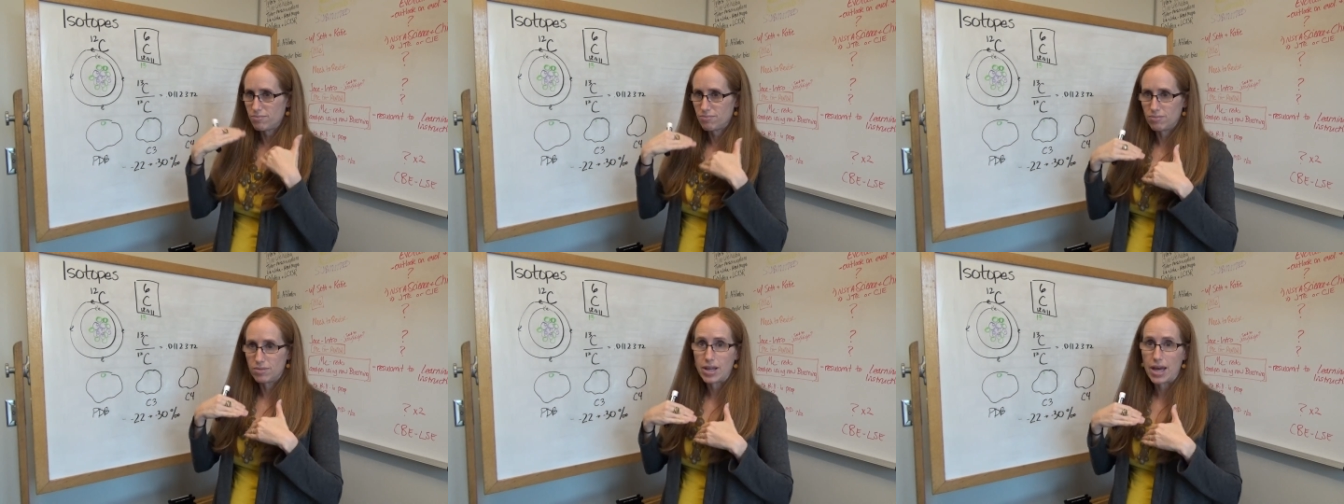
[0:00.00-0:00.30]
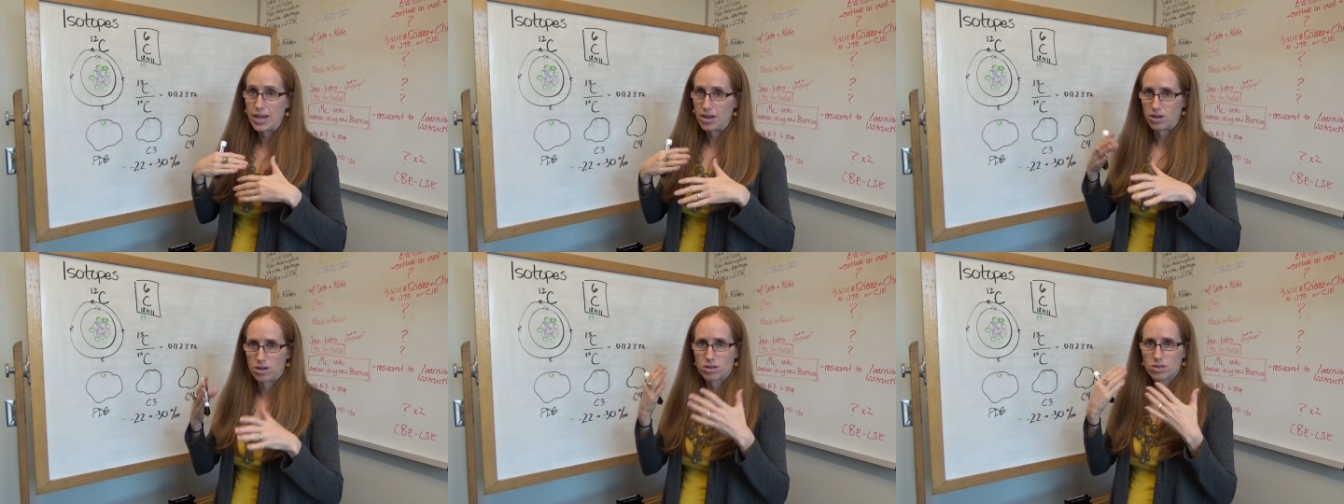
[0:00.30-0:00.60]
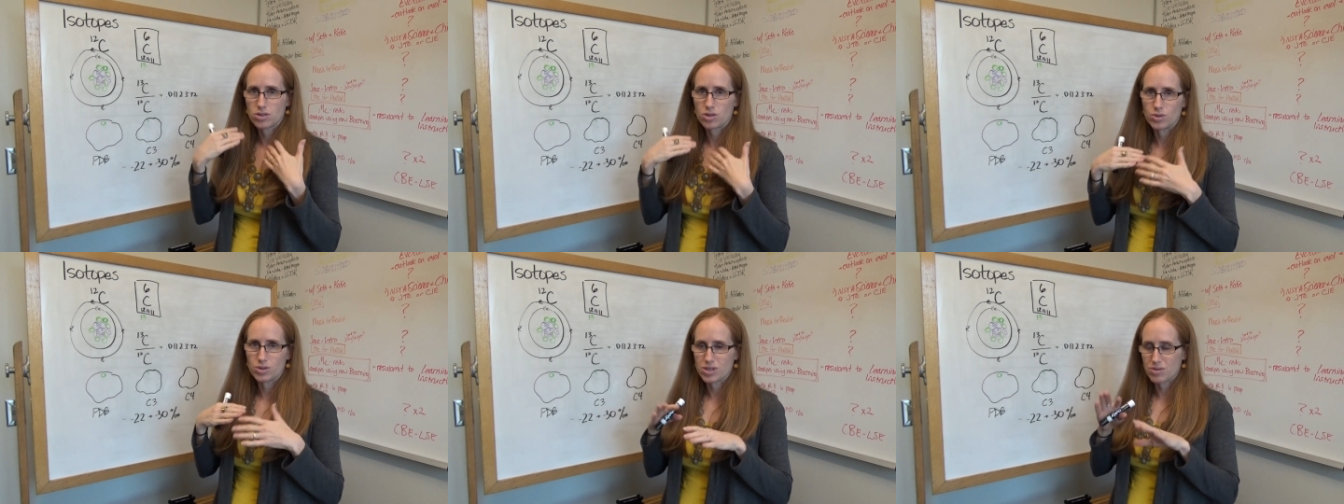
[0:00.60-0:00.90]
later.
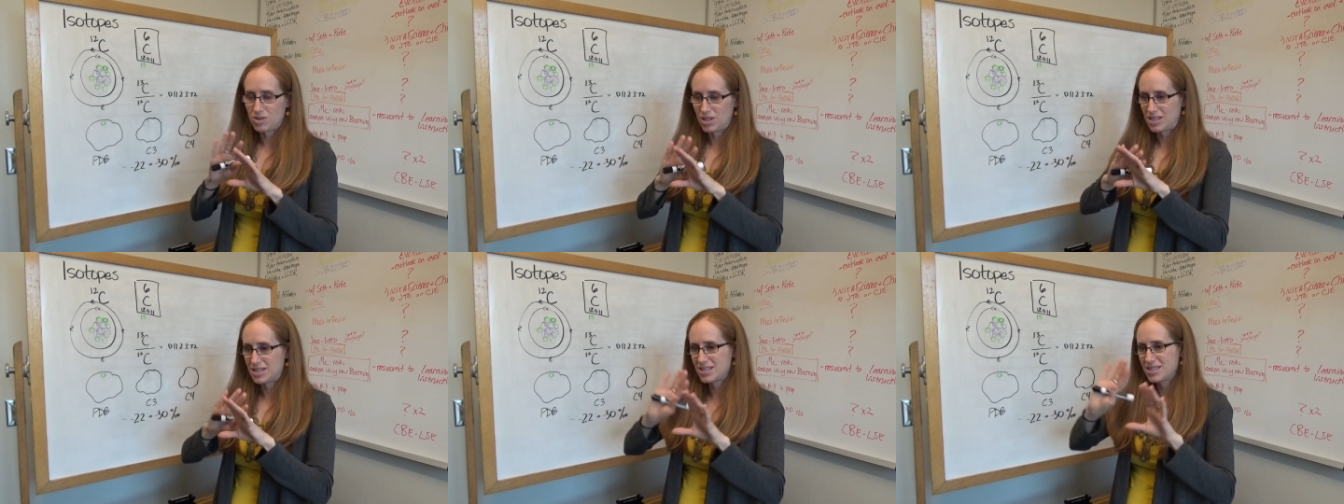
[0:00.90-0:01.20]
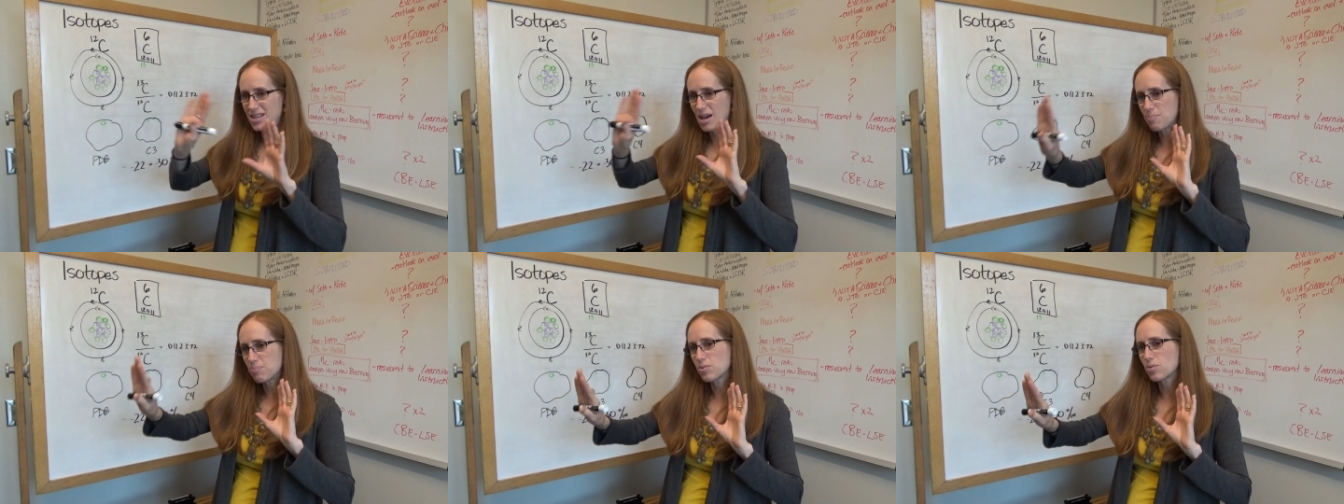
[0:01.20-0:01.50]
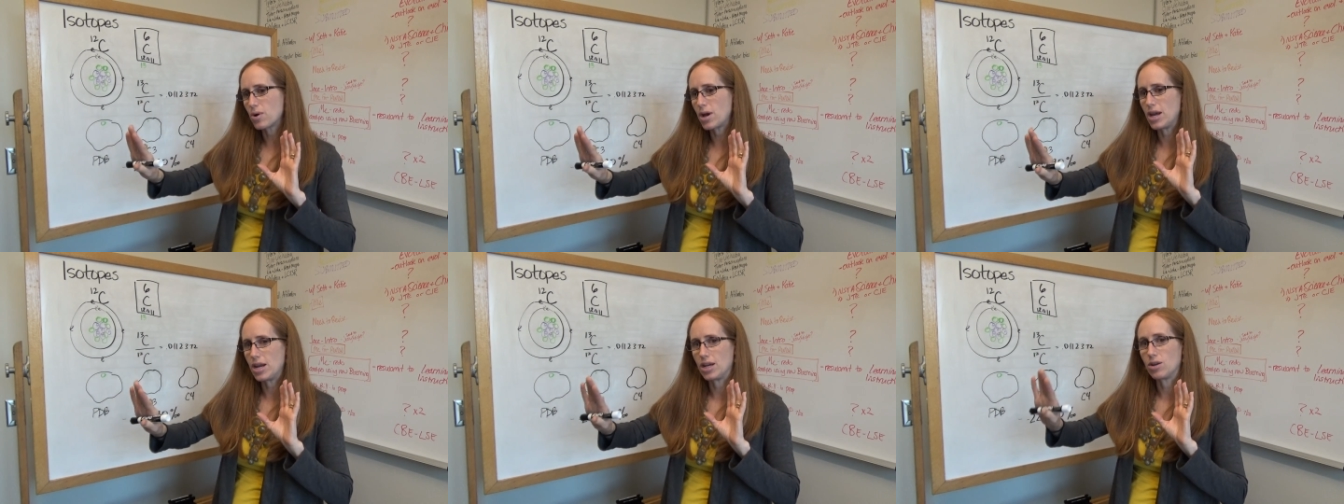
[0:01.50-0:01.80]
So it's
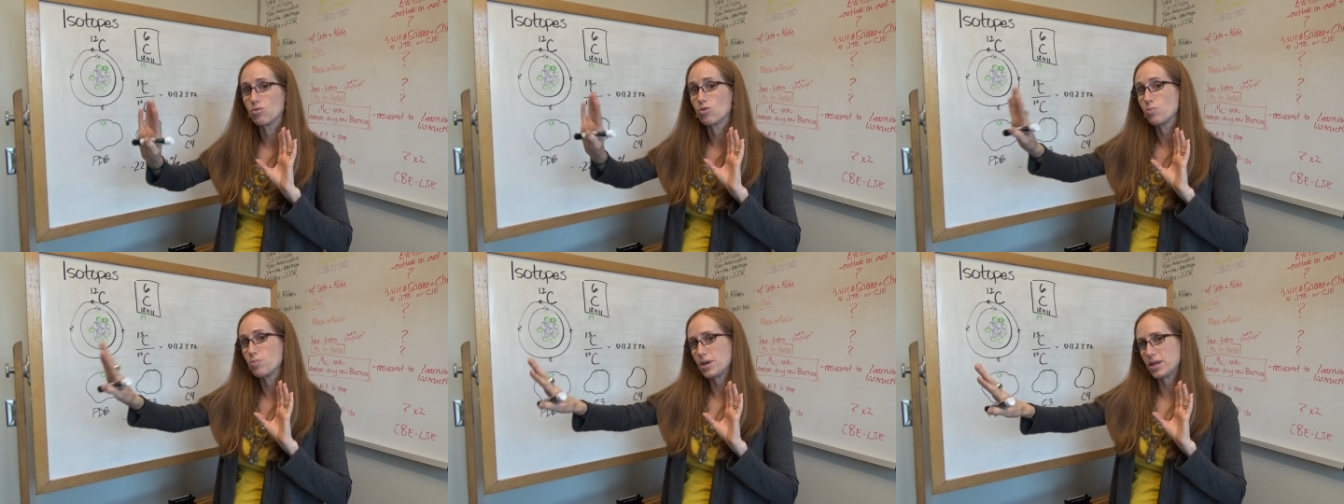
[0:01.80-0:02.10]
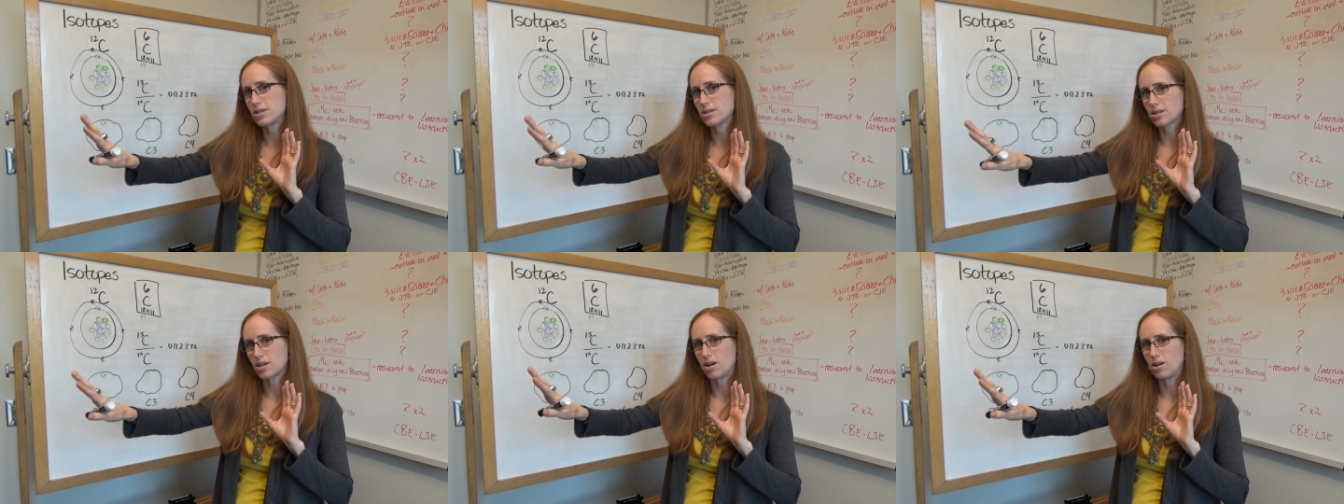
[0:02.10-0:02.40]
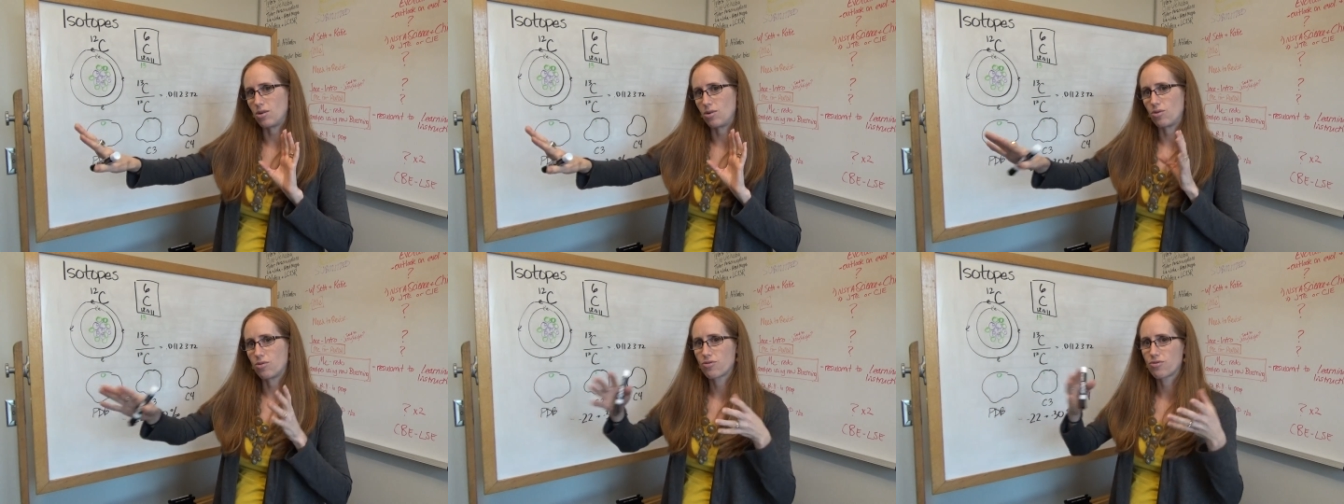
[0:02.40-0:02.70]
separating
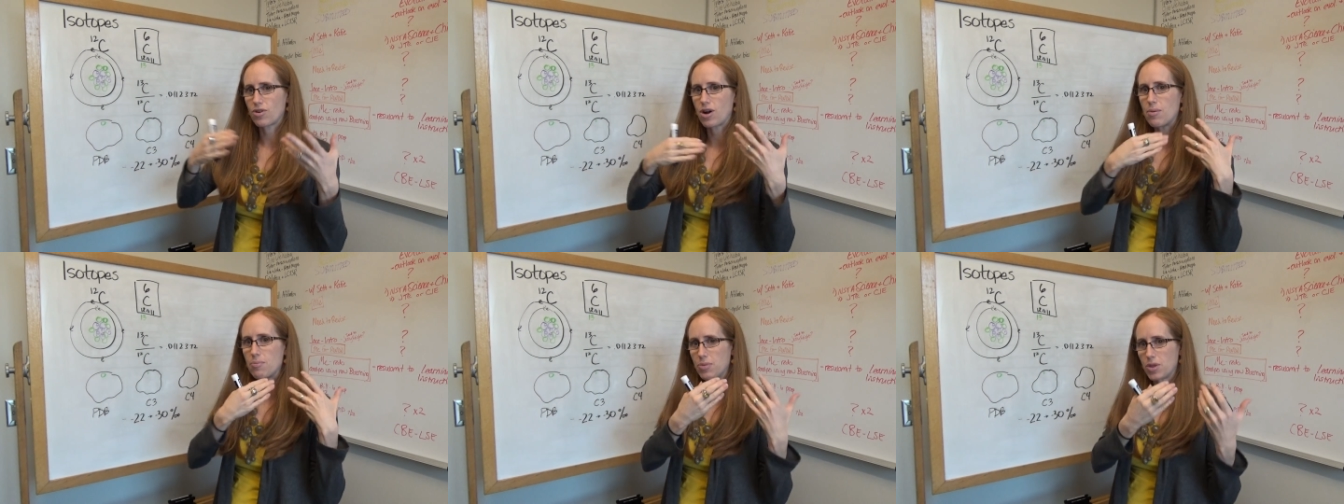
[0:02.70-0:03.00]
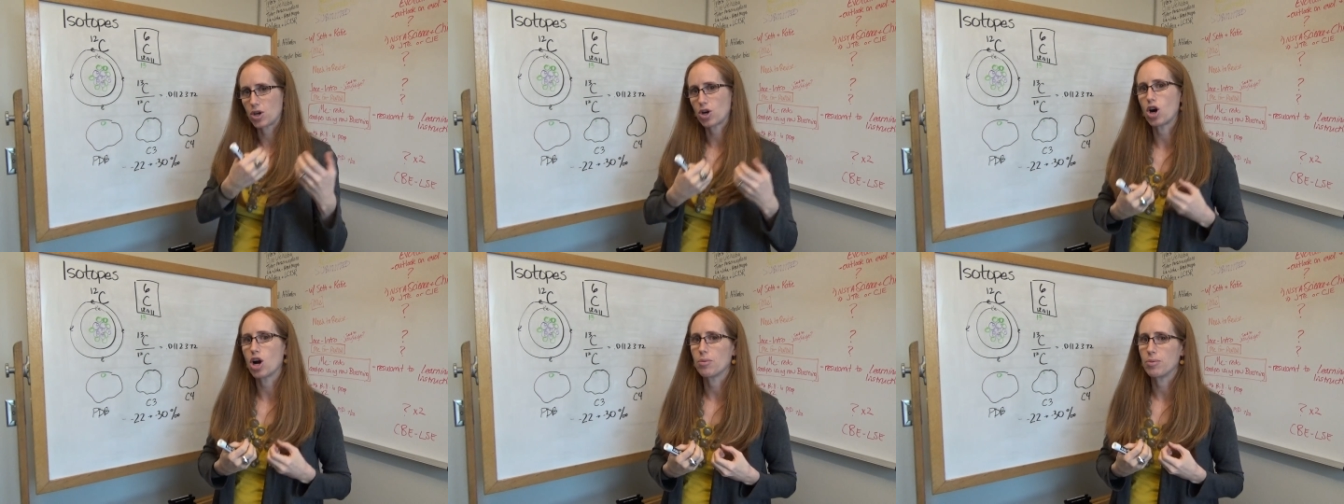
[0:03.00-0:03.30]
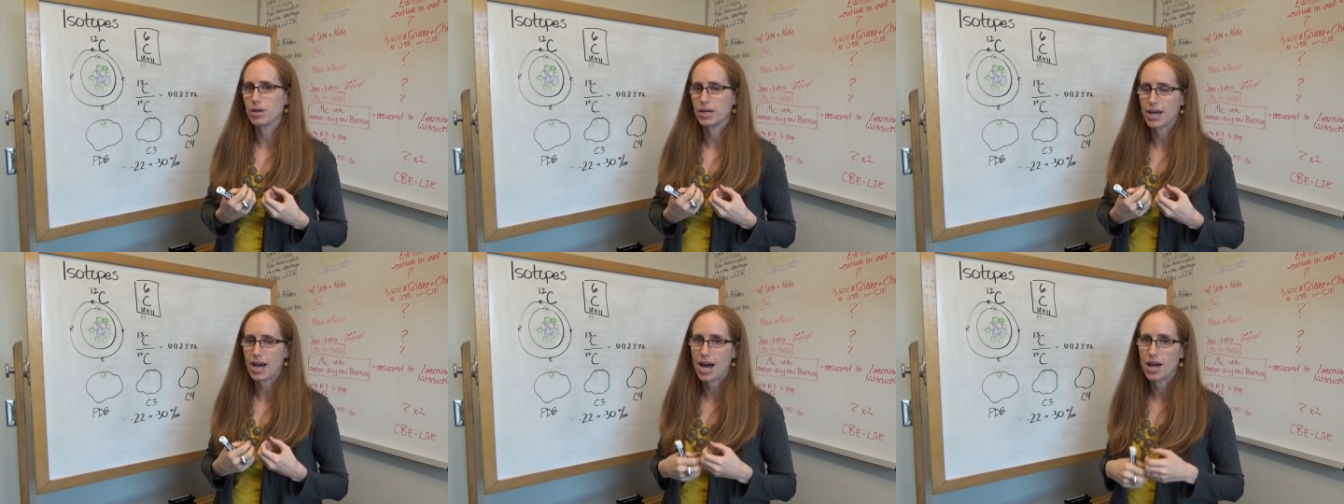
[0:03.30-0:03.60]
Rubisco from the
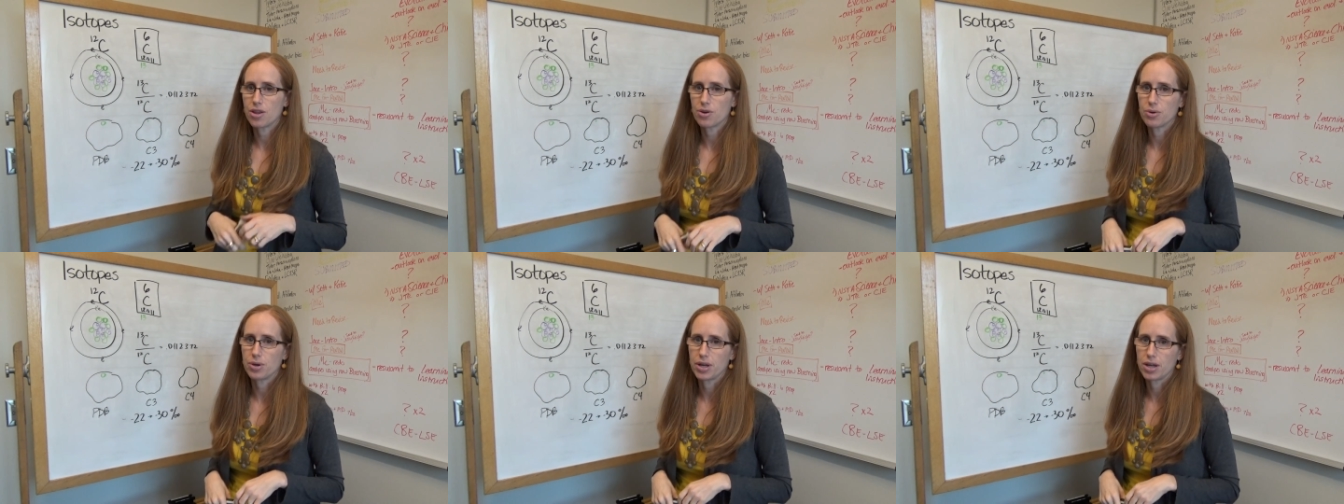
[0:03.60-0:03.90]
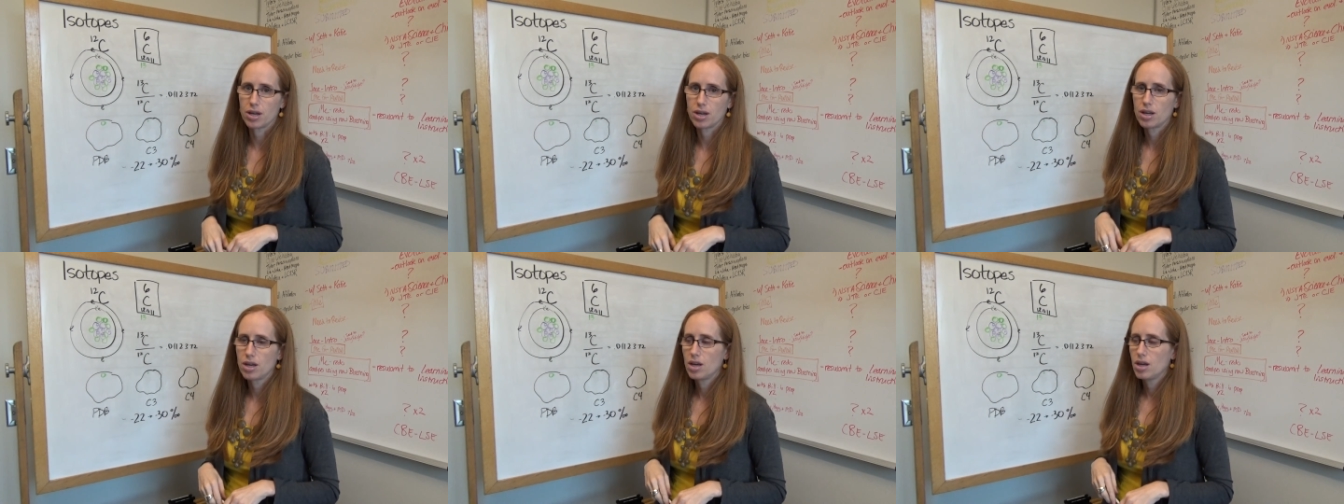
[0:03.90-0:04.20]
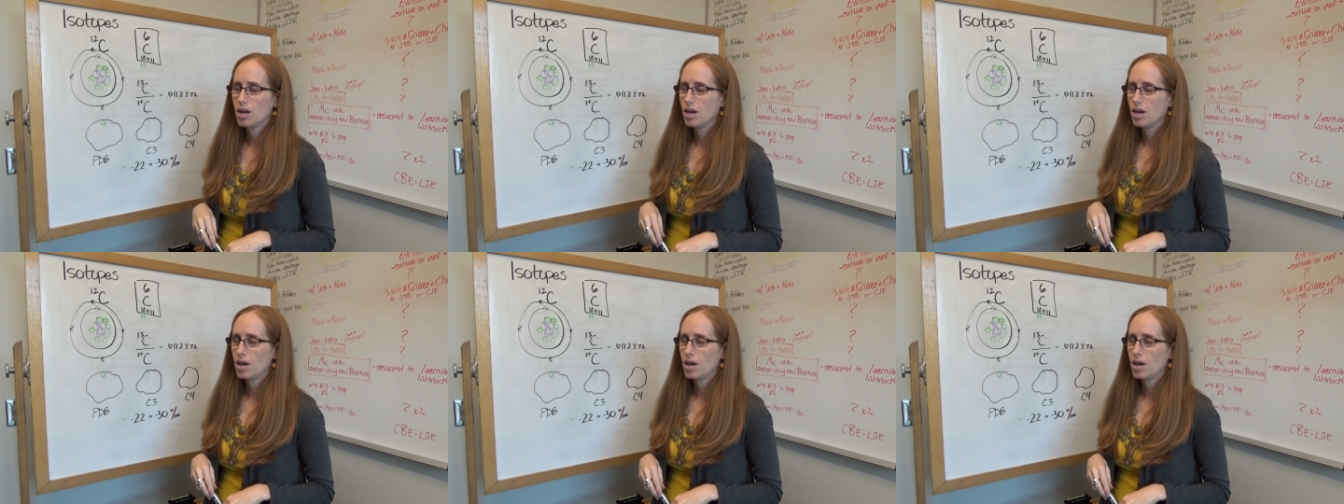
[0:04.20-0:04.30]
carbon gathering